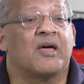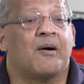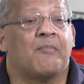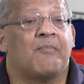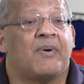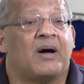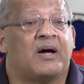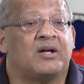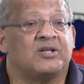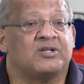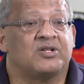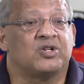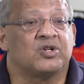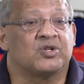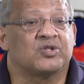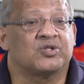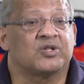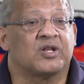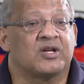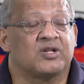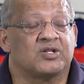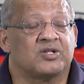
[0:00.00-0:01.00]
up by a
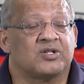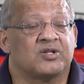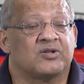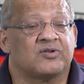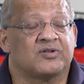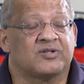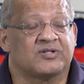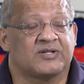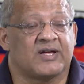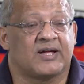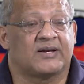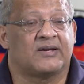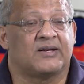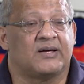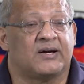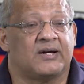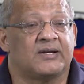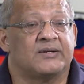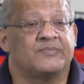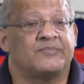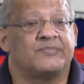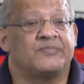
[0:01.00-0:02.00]
geostationary
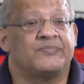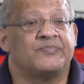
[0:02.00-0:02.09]
satellite.